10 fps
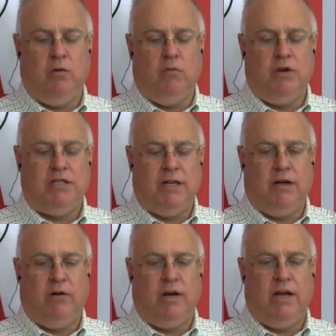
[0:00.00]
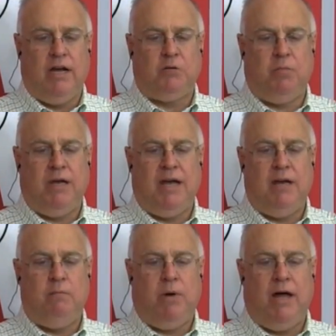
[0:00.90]
You were recently on an
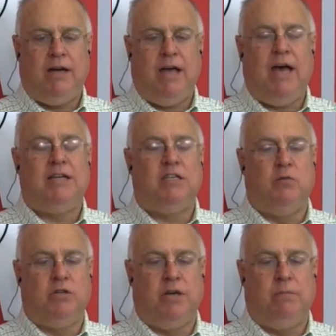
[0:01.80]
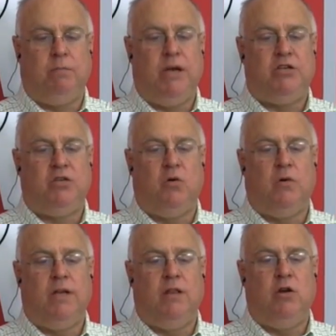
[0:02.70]
ESPN podcast. There was a big
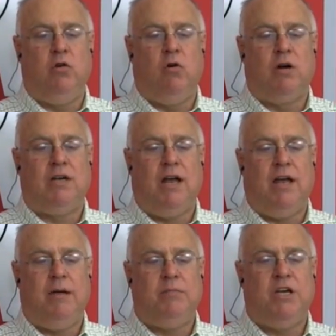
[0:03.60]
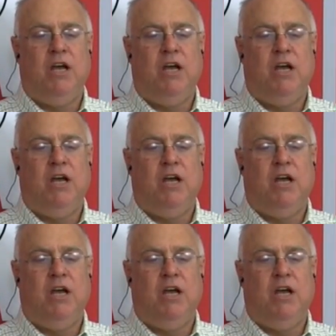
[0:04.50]
story in the New York Times.